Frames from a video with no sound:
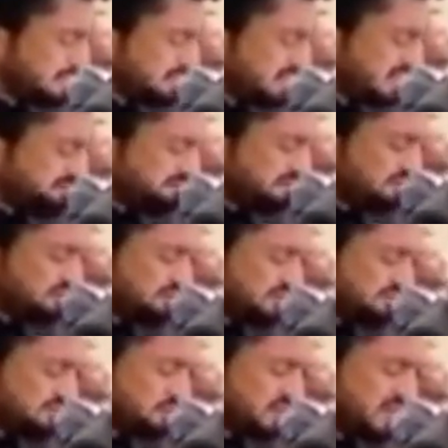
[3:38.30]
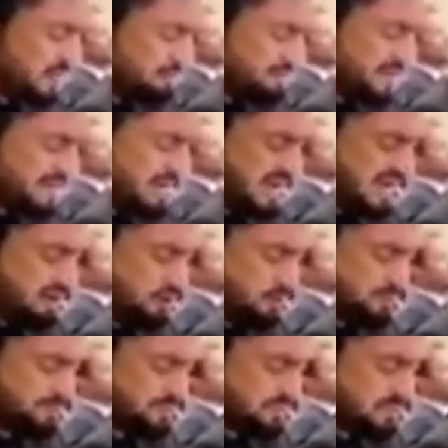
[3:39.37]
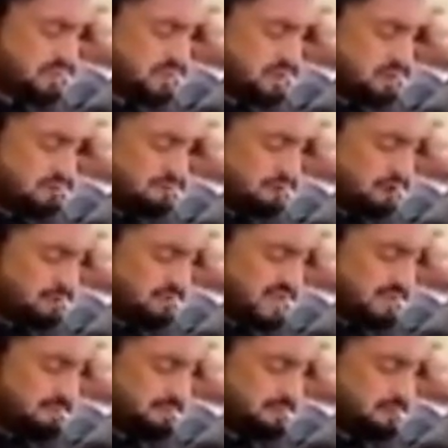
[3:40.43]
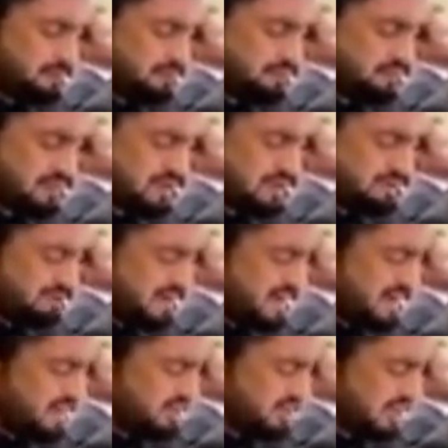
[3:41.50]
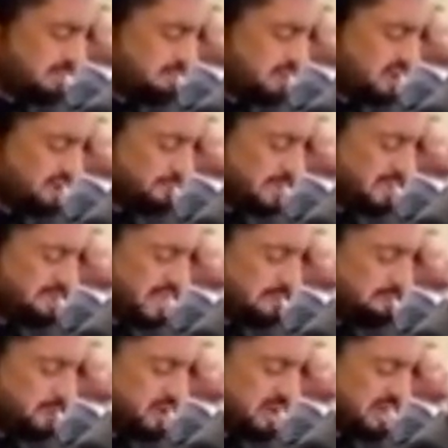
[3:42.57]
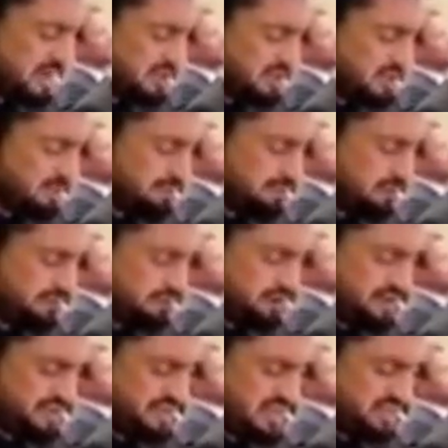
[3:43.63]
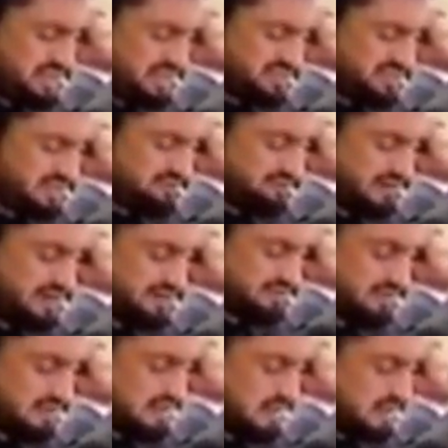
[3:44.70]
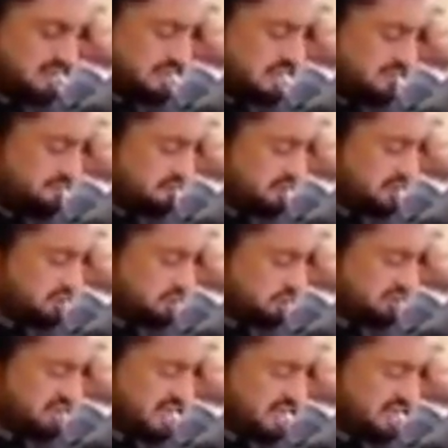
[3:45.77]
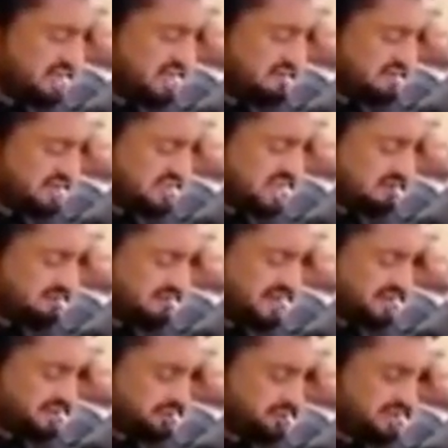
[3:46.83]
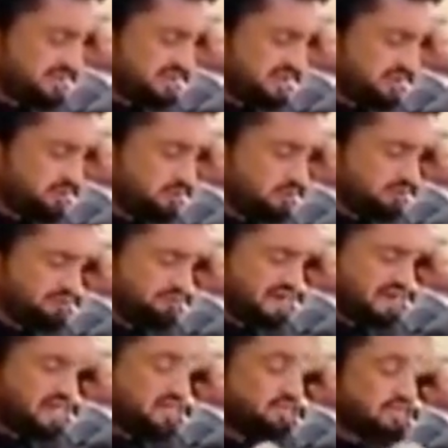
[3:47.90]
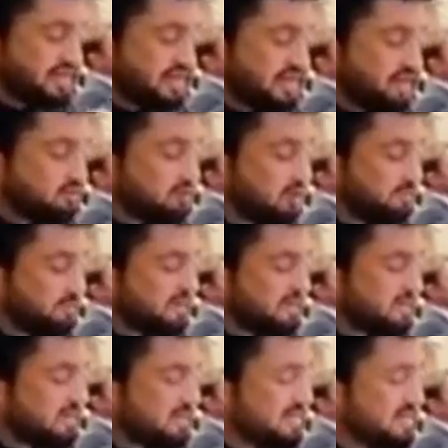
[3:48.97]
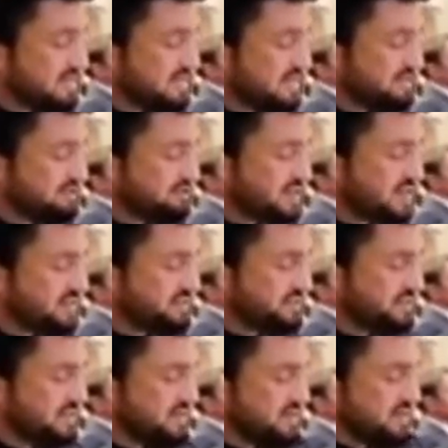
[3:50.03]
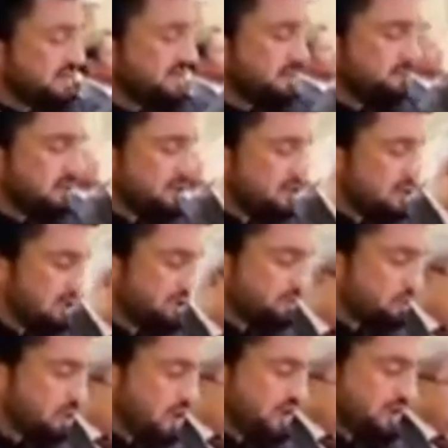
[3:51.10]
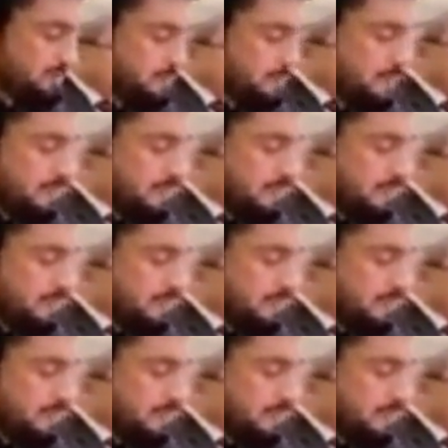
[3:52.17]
the refugees of the world pin high hopes from the improved financial prospects and political support for easing their sufferings. The refugees hosting countries are faced with their own financial and economic constraints. They would not want